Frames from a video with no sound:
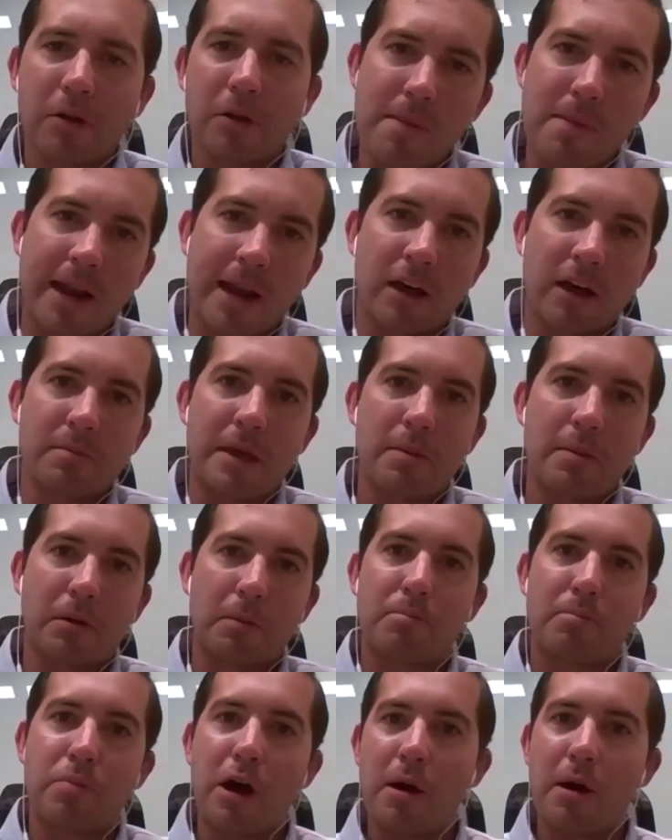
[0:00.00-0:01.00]
you might only be able
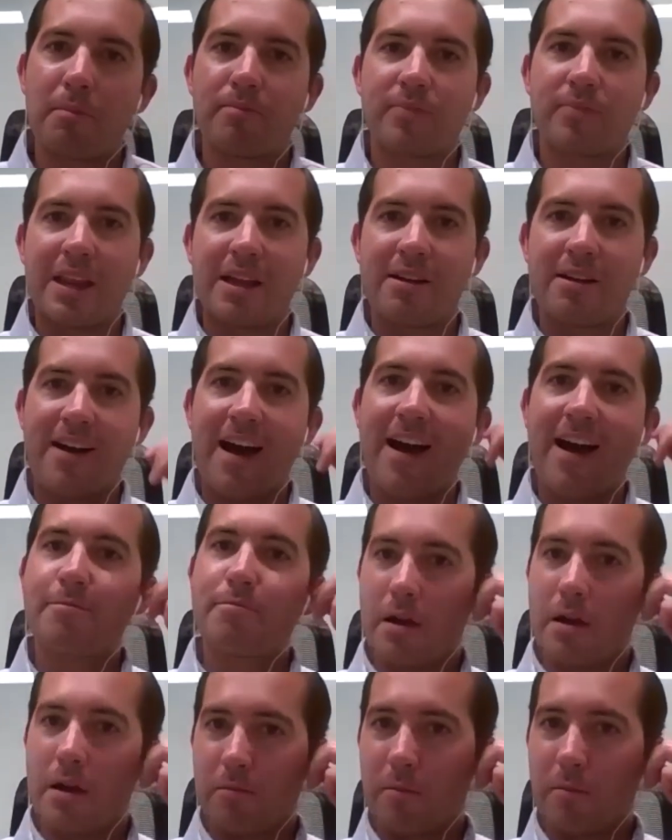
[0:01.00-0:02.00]
to pump five
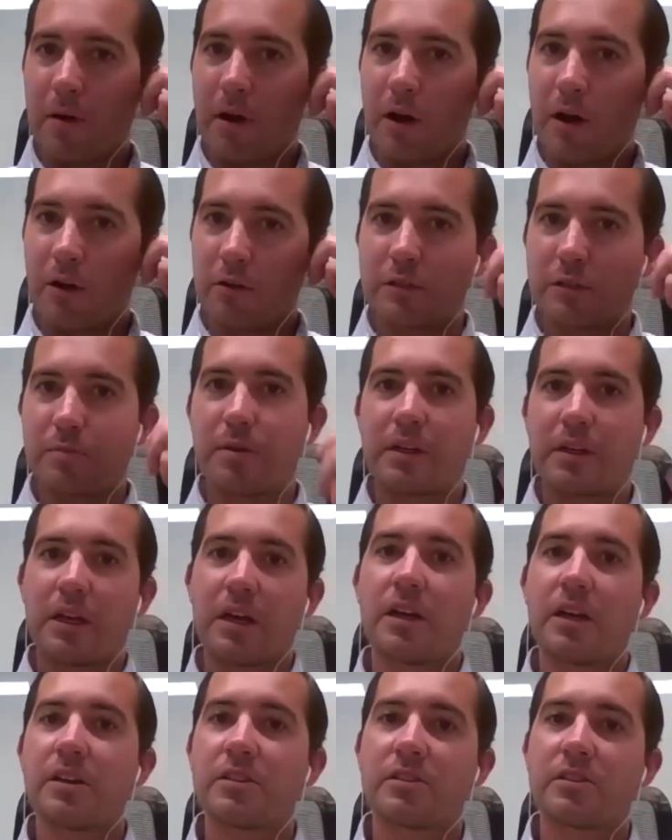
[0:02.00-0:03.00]
pound per barrel just
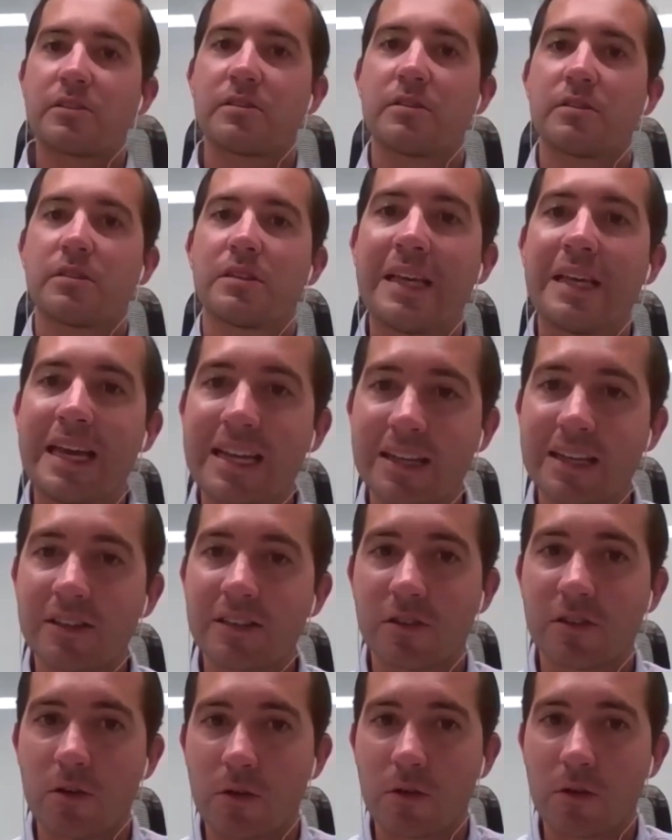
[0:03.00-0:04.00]
because it
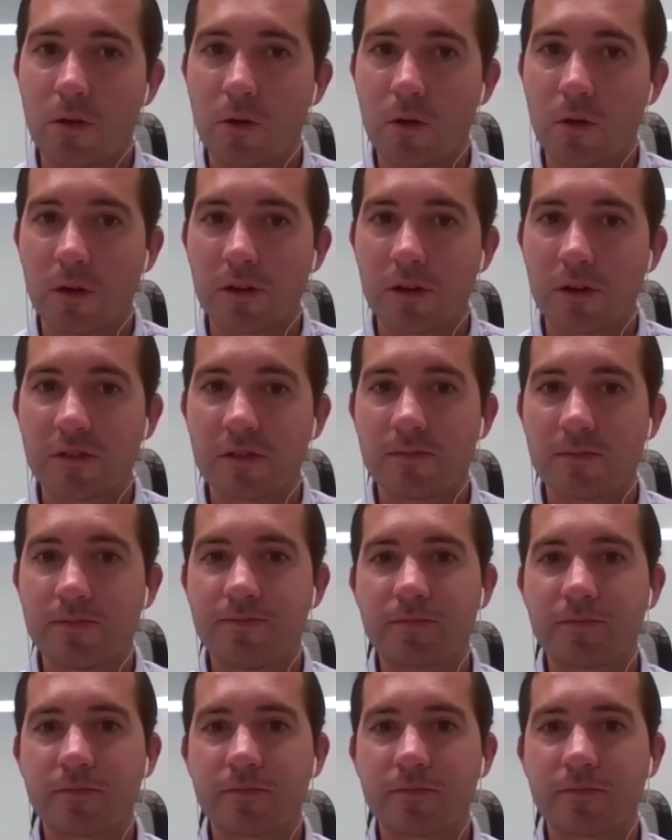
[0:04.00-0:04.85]
is so coarse.